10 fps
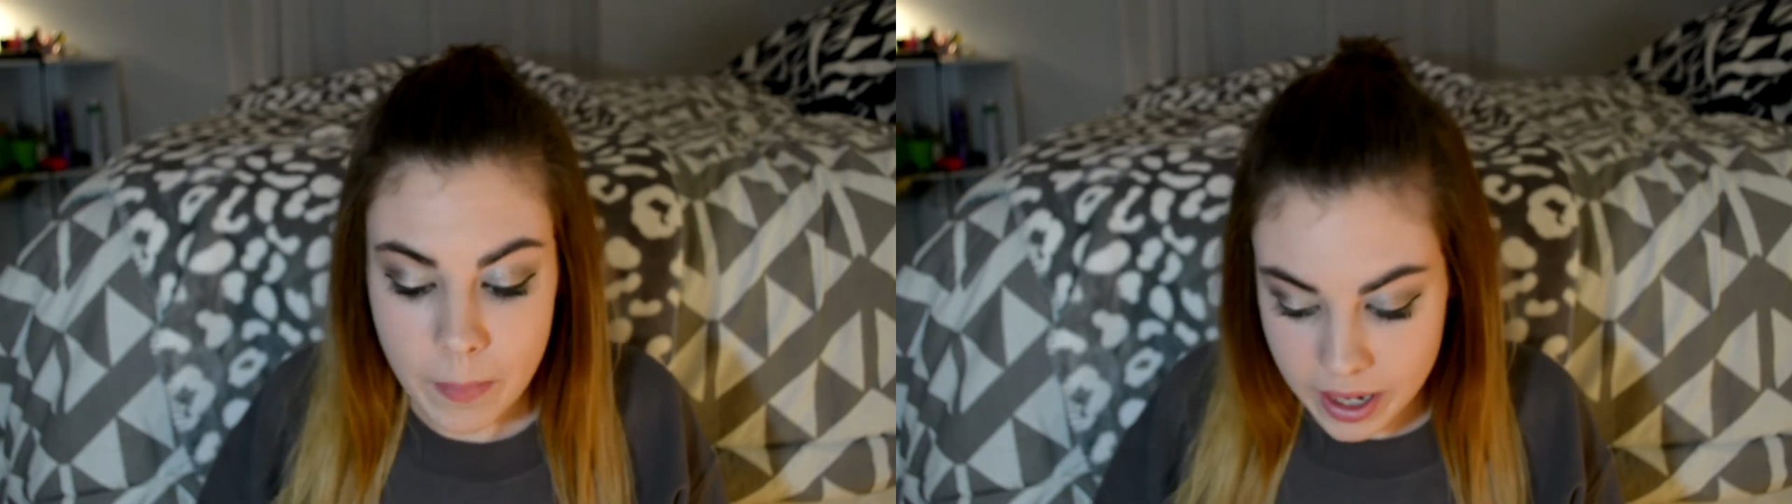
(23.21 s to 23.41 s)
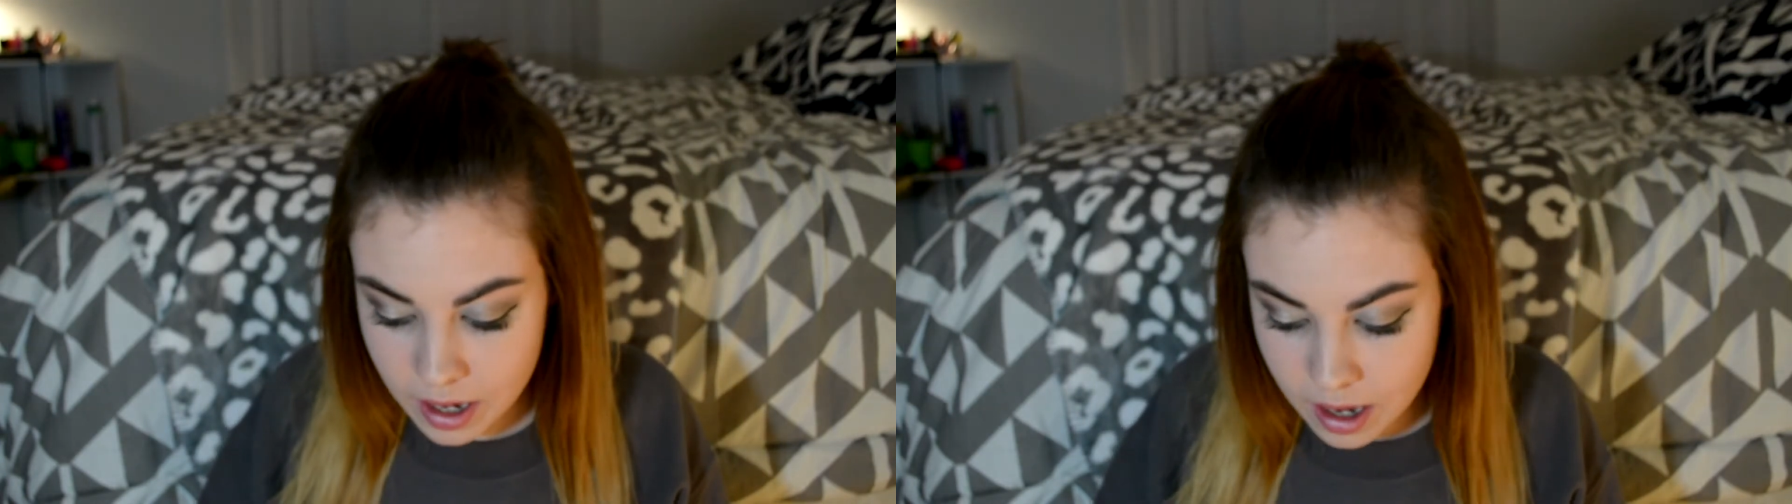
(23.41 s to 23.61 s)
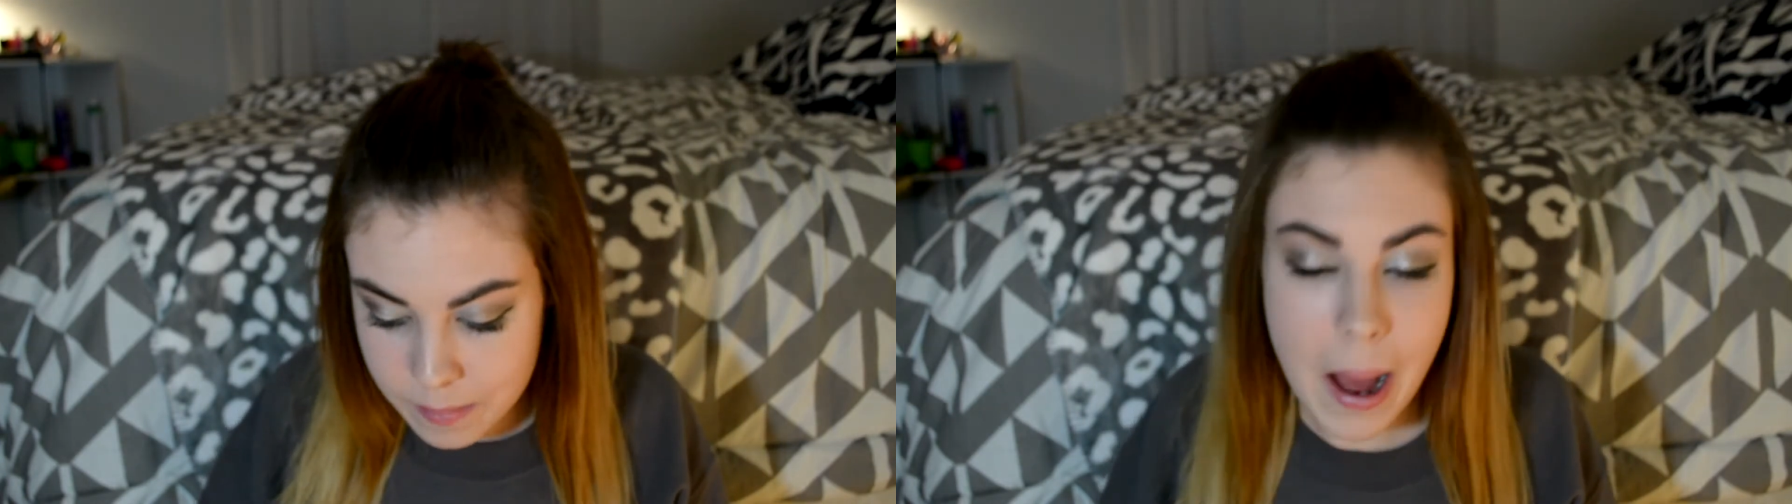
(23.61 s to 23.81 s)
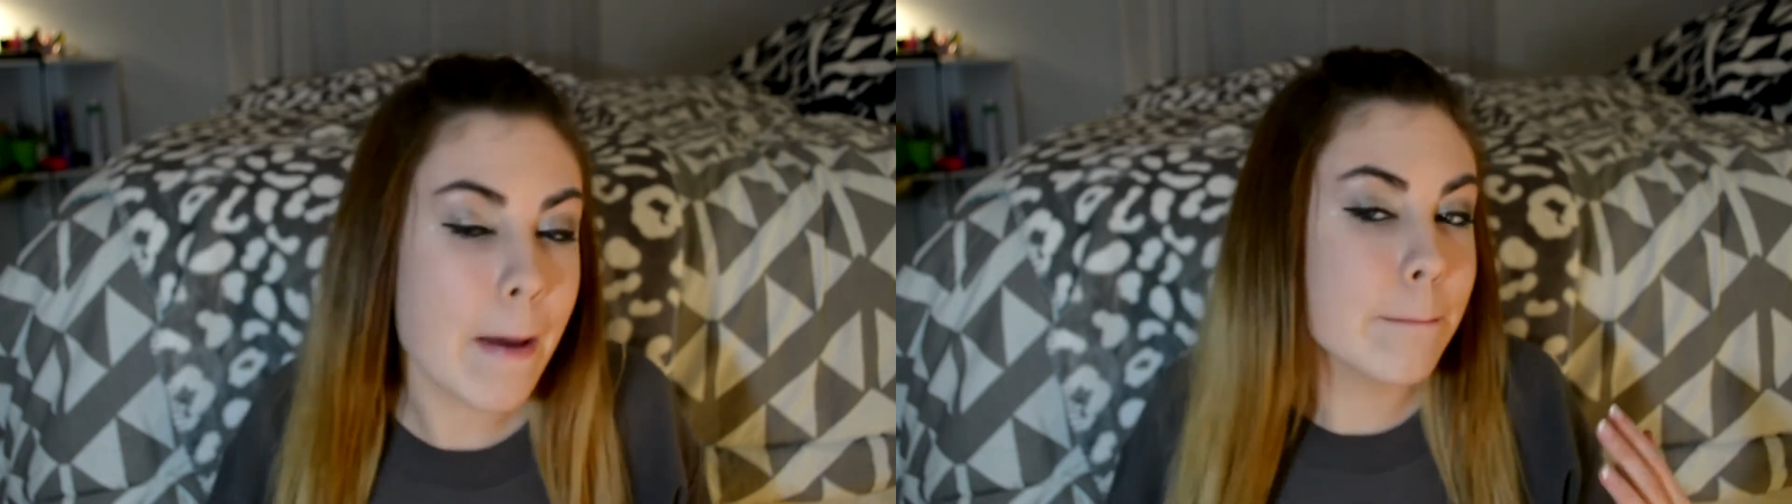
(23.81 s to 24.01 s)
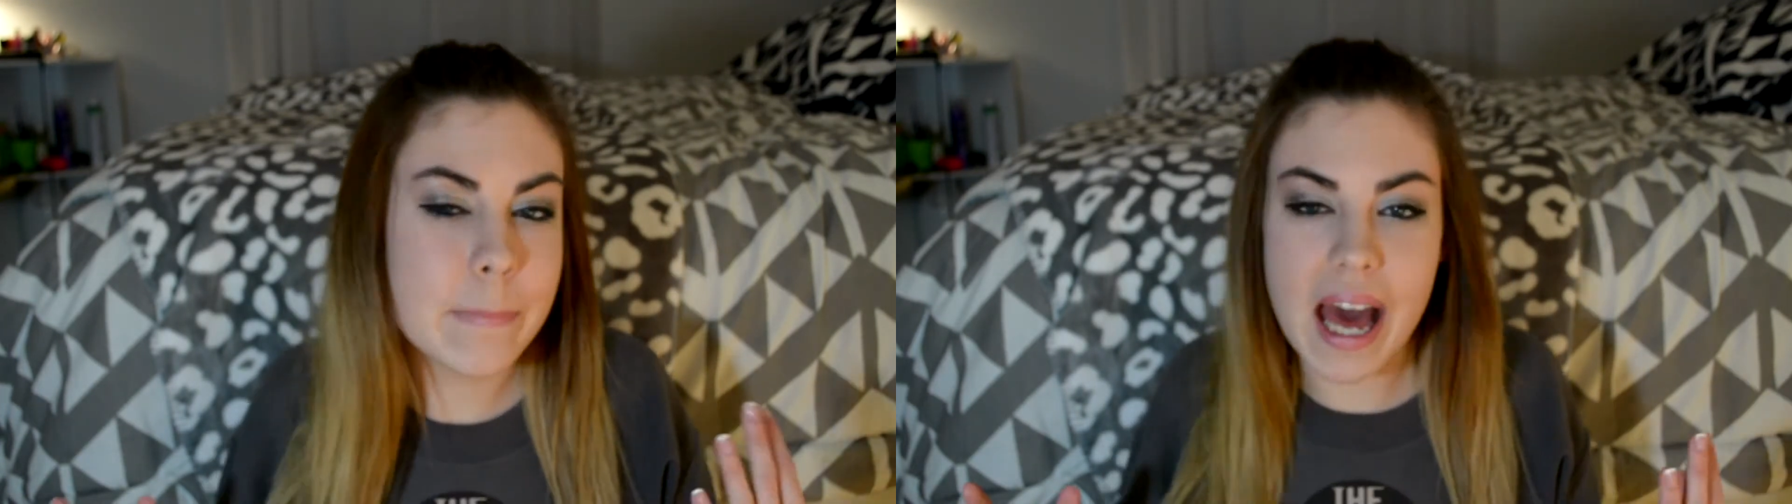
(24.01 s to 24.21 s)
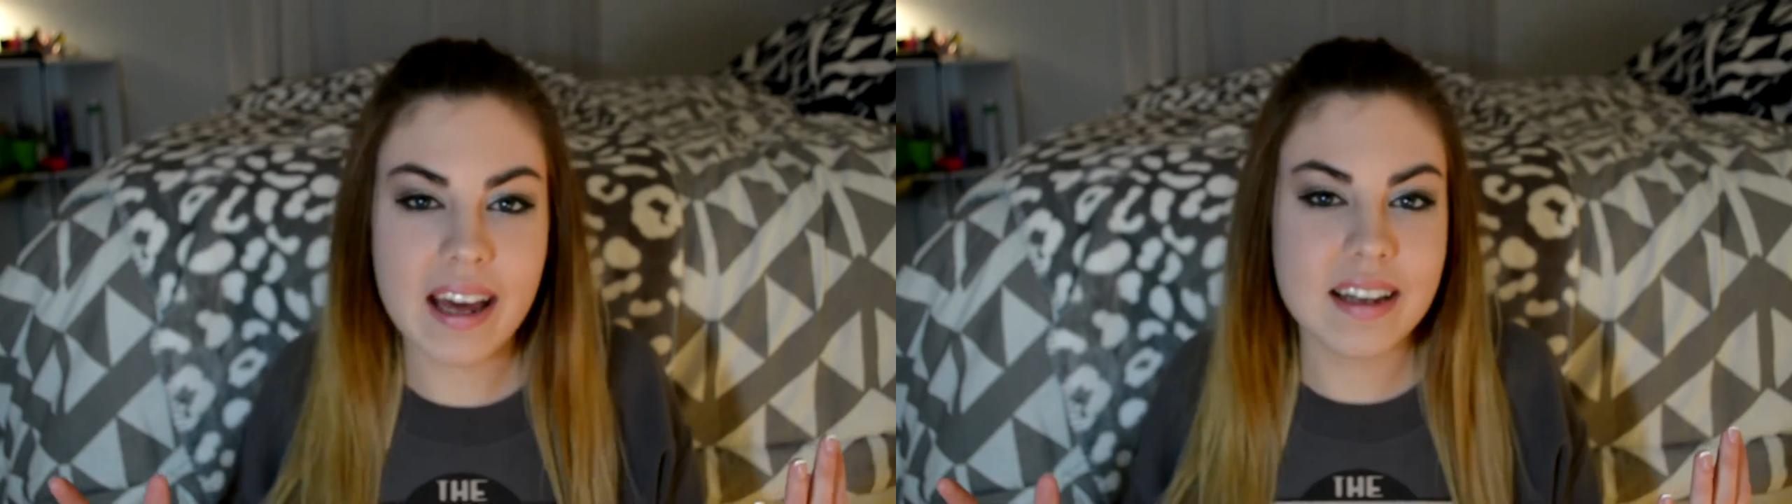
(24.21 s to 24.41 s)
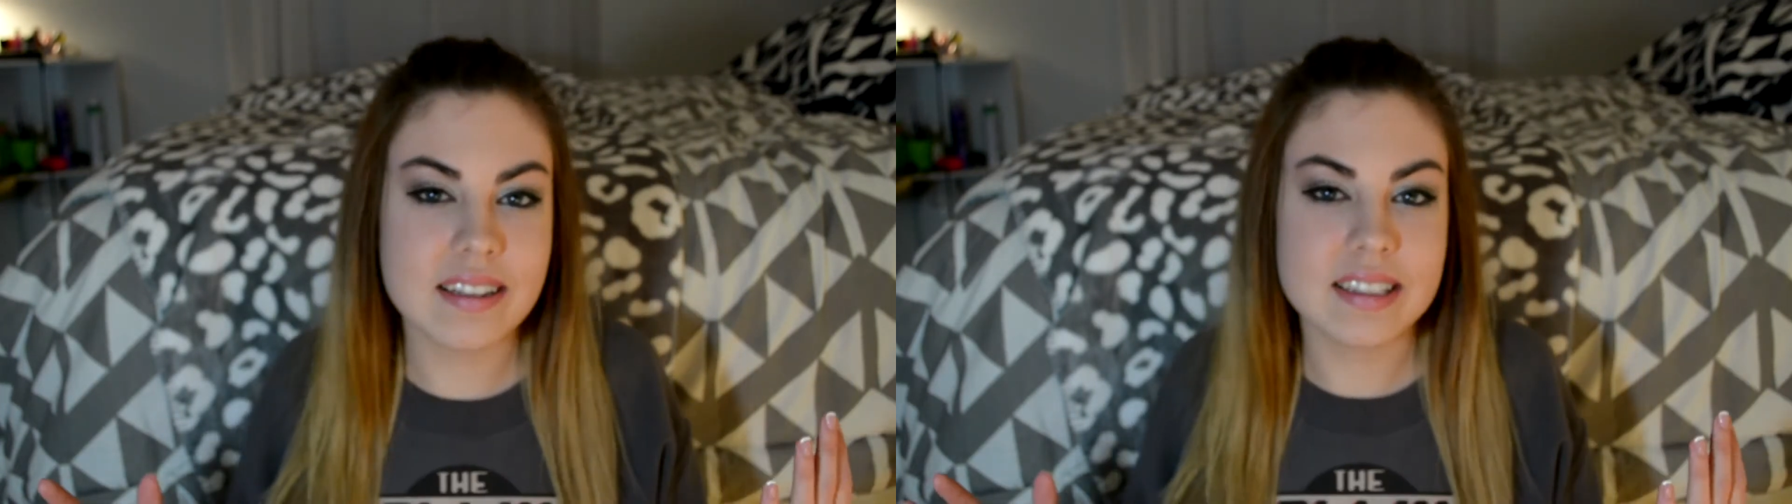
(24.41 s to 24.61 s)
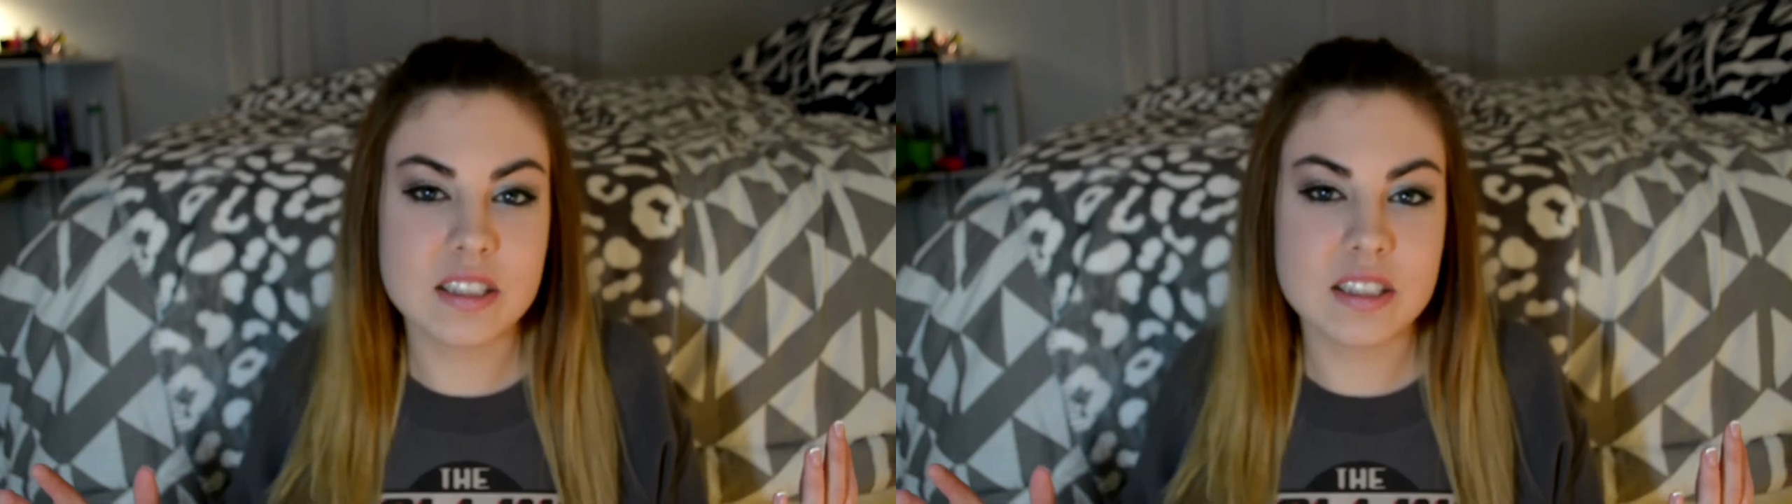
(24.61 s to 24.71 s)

But uh, I'm back